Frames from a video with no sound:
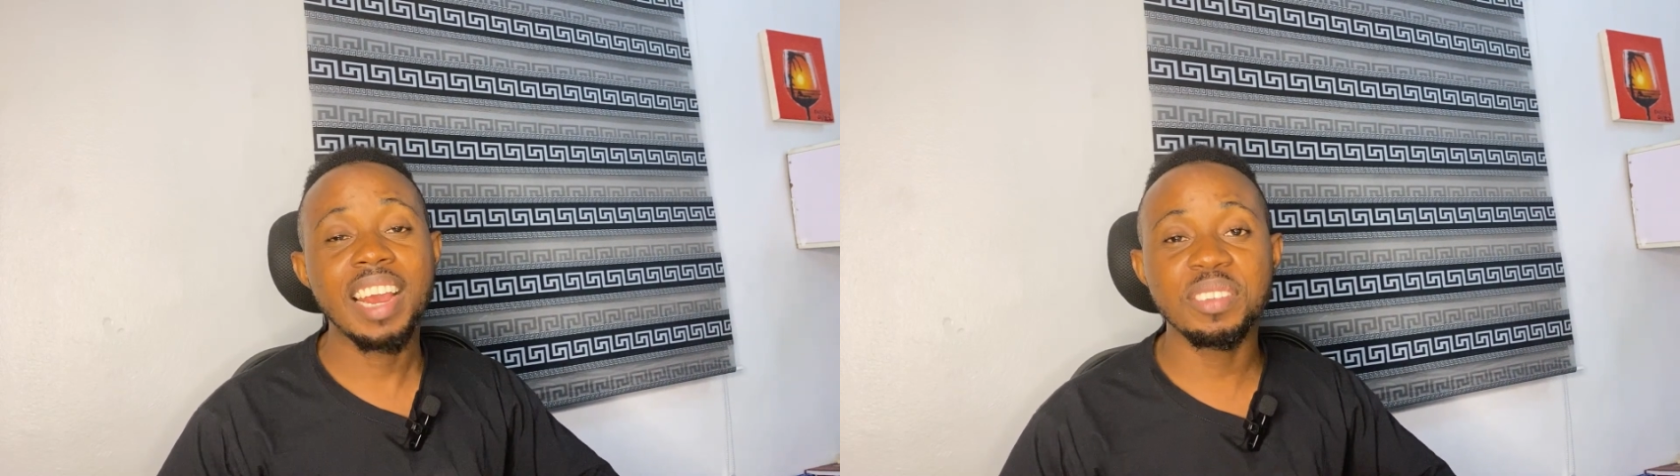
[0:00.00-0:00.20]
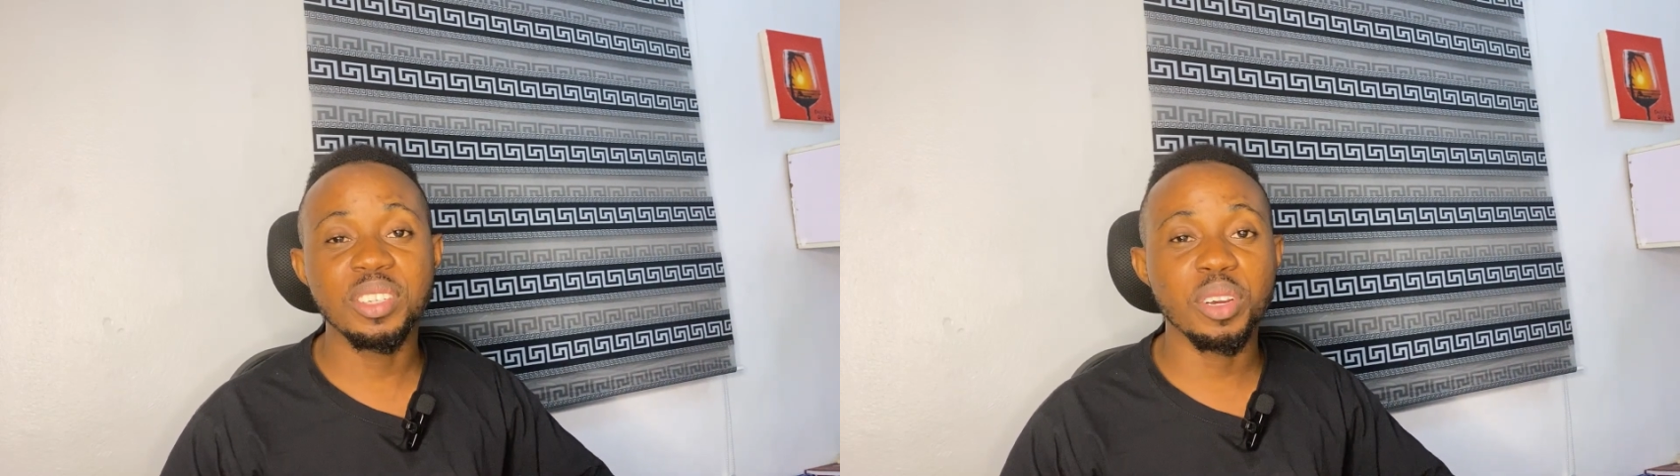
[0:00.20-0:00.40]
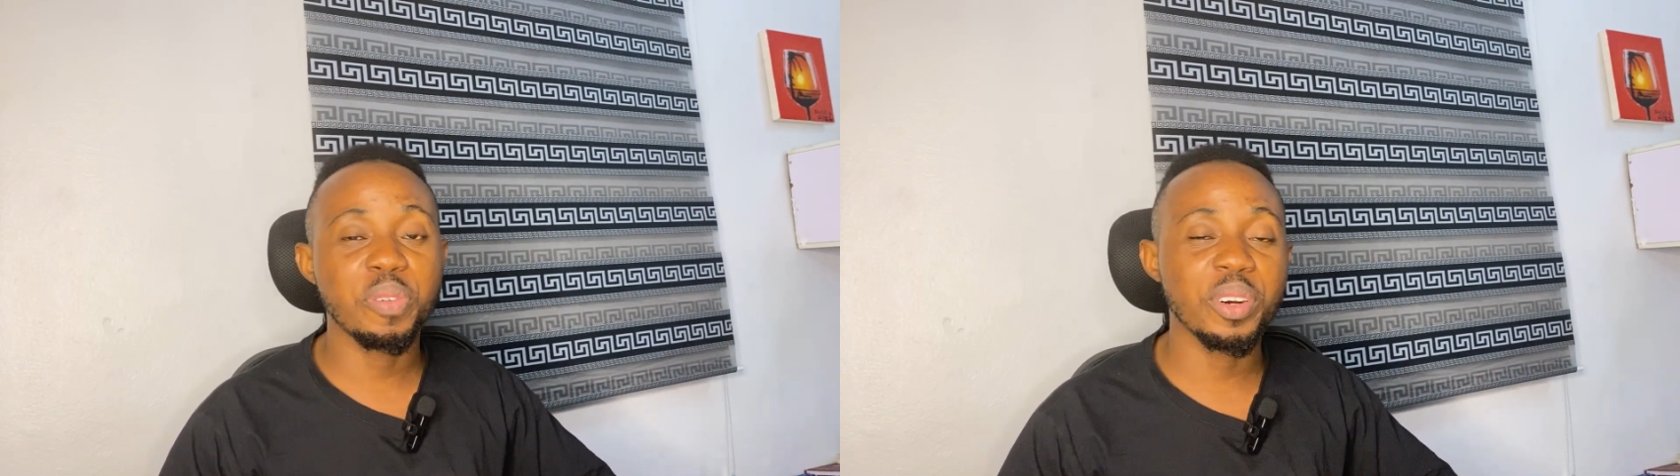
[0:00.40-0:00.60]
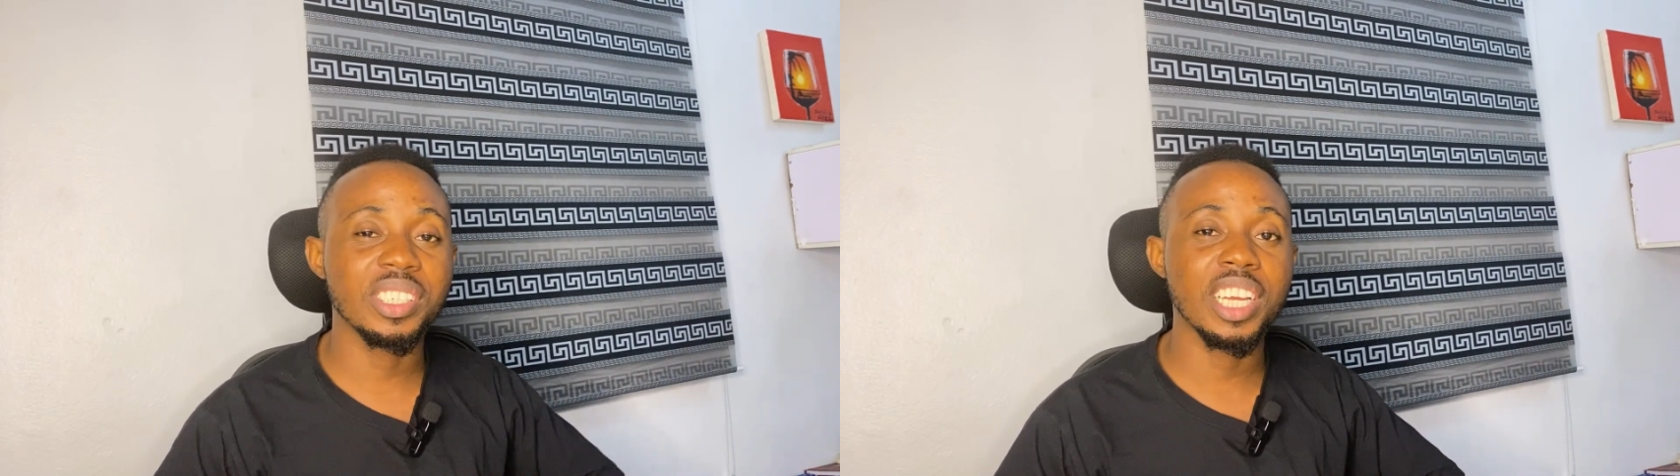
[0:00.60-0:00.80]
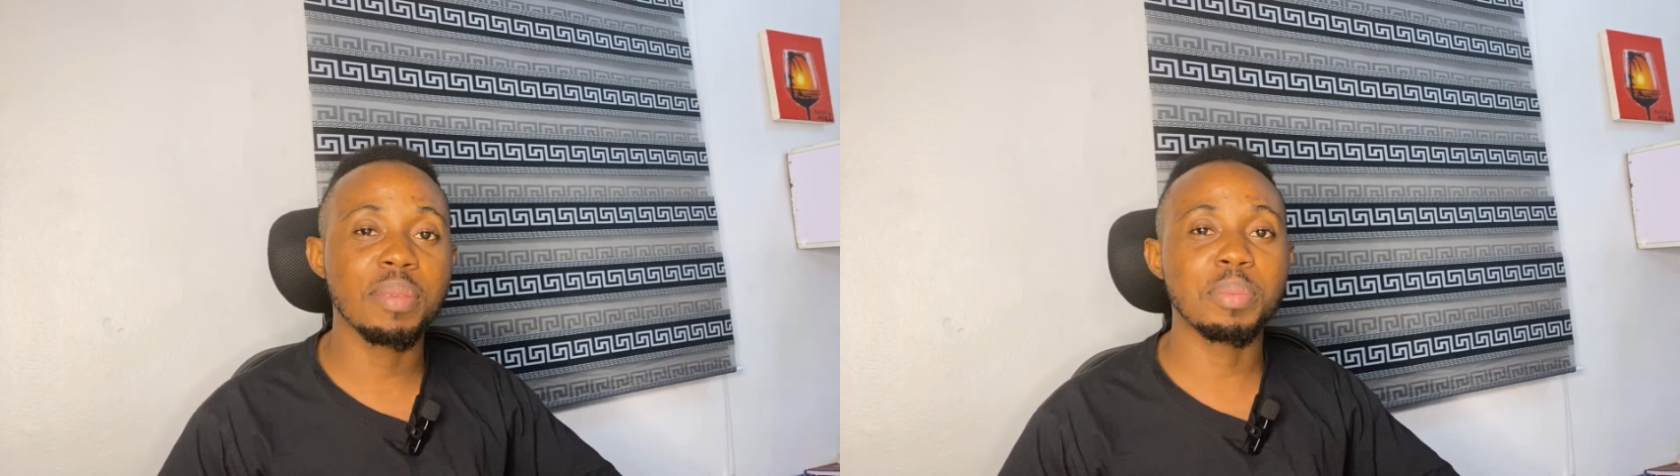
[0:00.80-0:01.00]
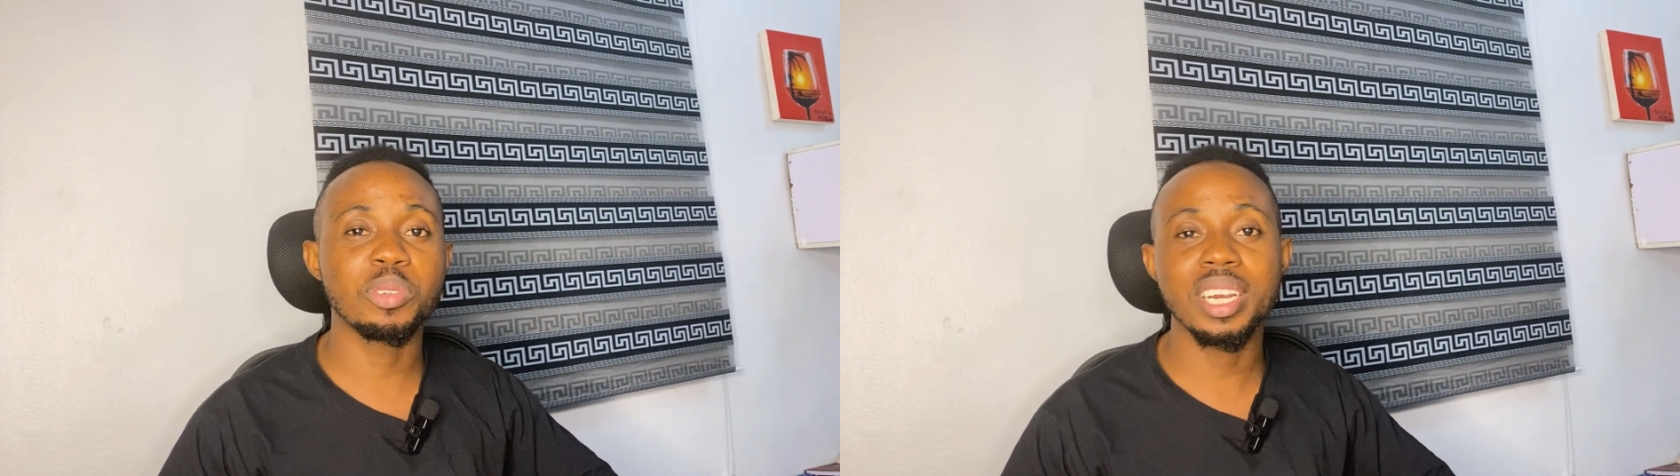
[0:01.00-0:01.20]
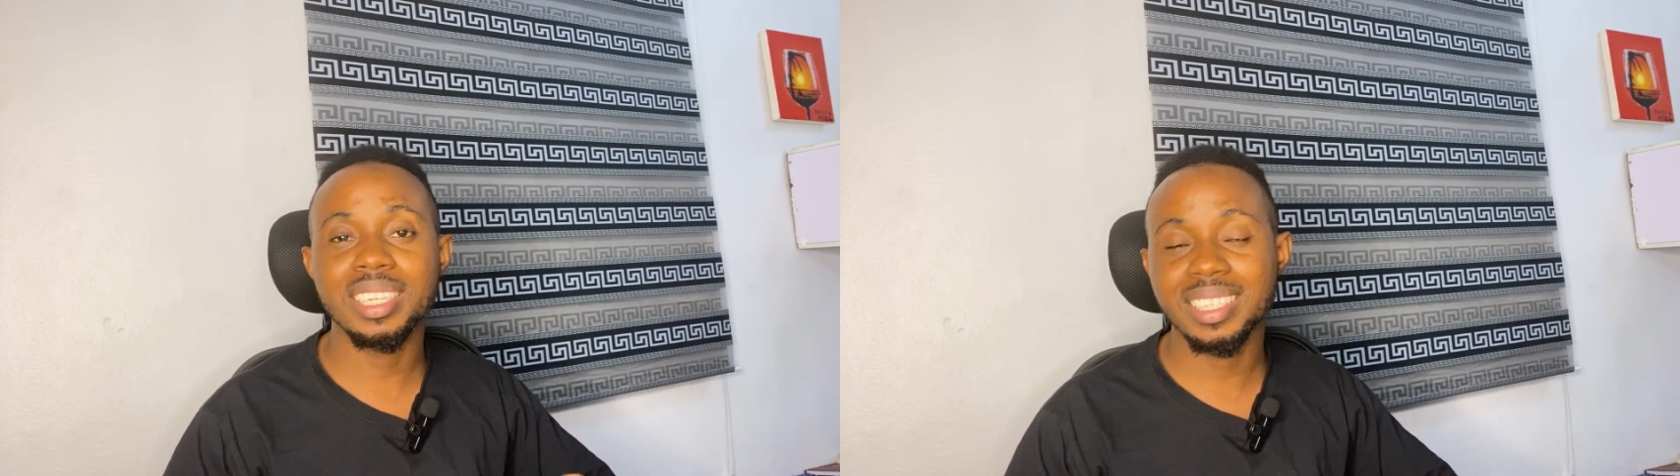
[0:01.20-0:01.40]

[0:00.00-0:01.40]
If it's your first time, I'm so